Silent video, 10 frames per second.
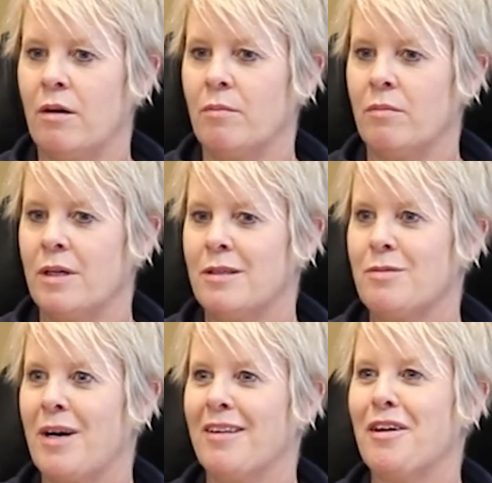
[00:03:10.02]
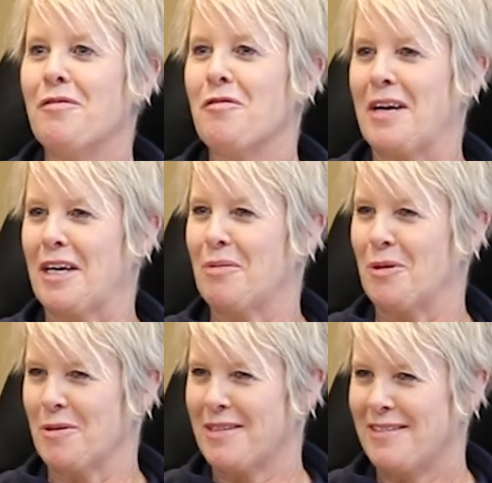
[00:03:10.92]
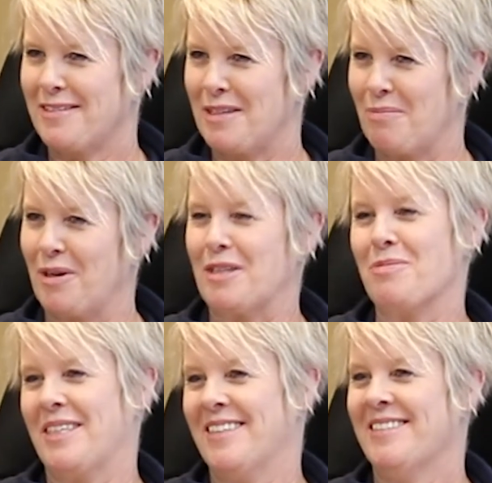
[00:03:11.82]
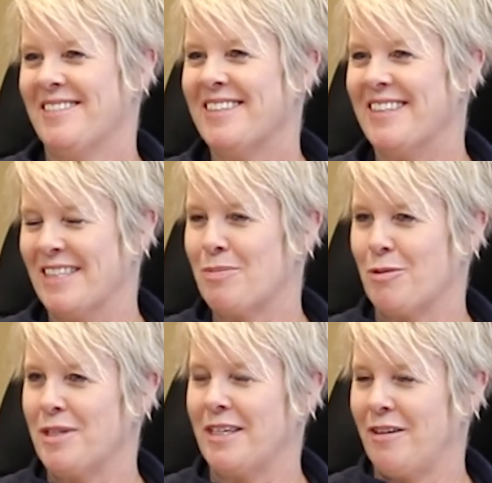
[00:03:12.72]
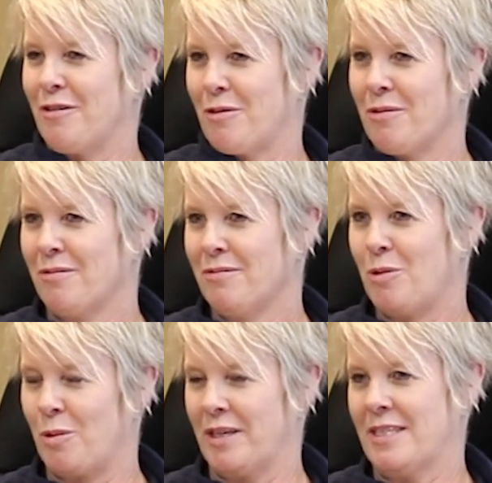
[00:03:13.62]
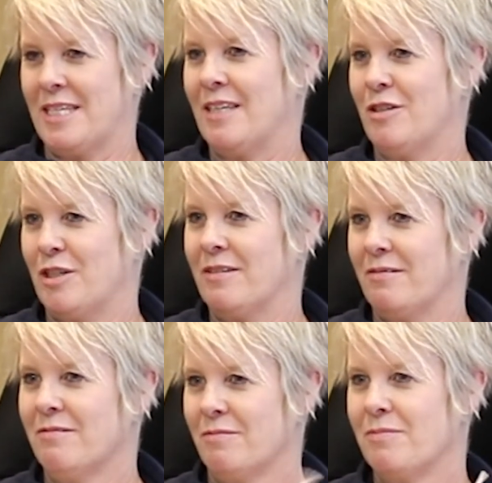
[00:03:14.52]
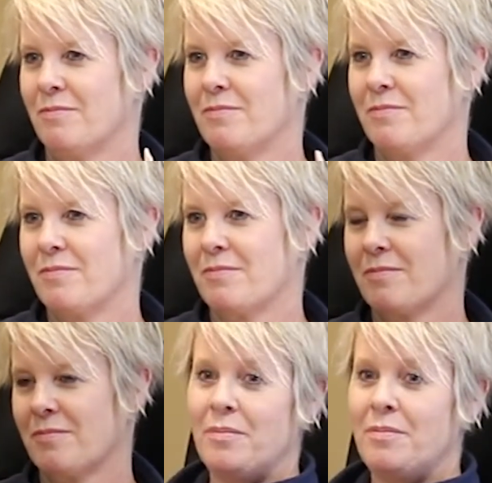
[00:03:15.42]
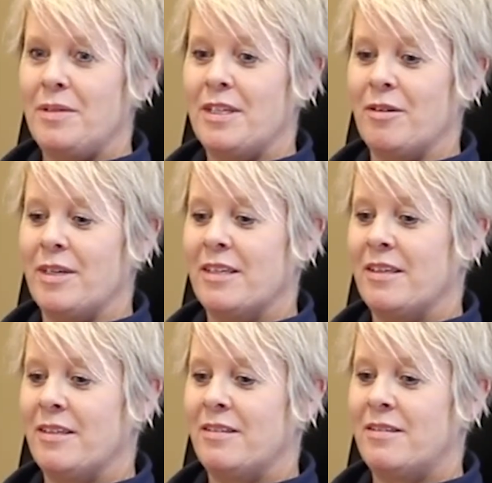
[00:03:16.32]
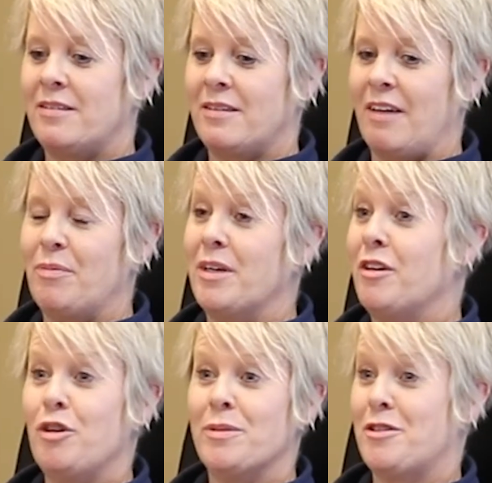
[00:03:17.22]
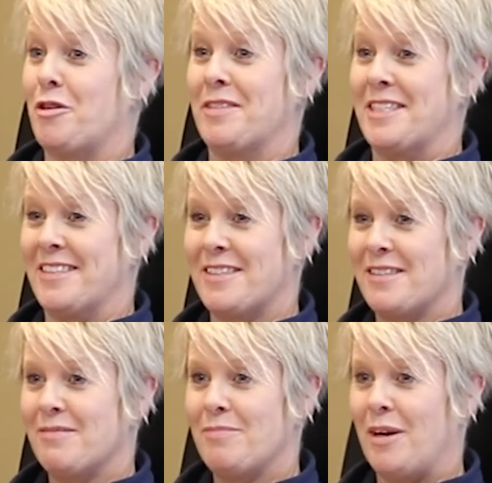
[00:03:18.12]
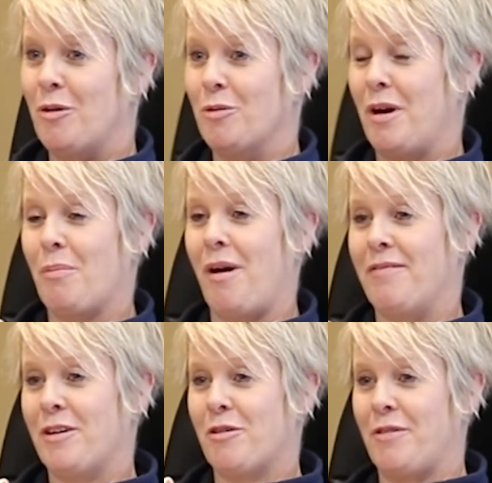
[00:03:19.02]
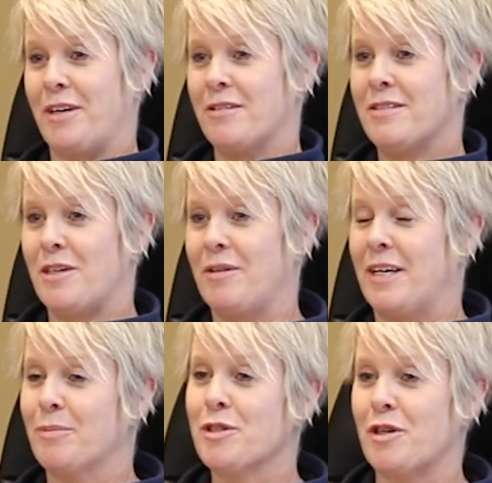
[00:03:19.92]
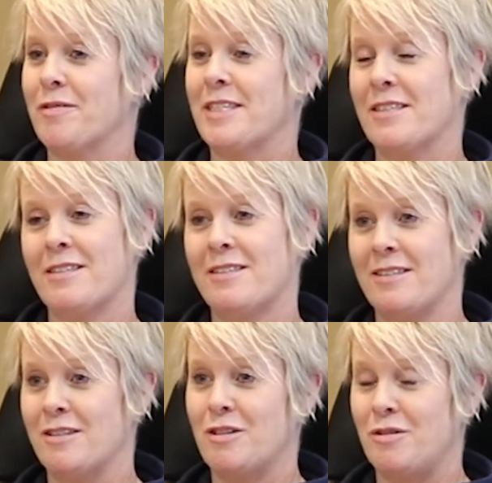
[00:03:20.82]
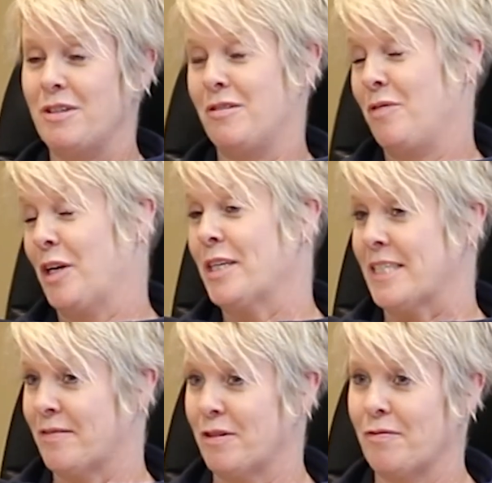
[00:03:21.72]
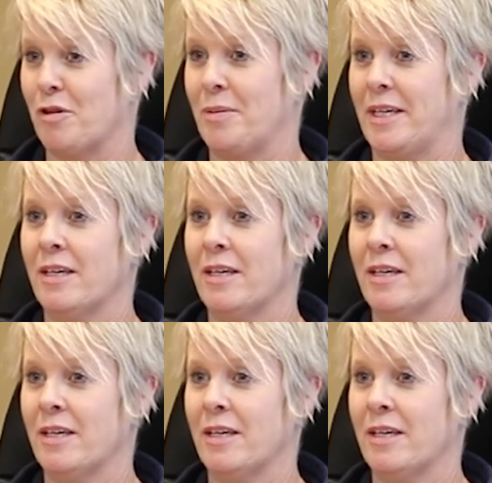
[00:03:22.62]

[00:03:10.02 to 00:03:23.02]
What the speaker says: It's my love of animals that brings me to this particular organization. I've been in human services my whole nonprofit career, so animal services is very different for me.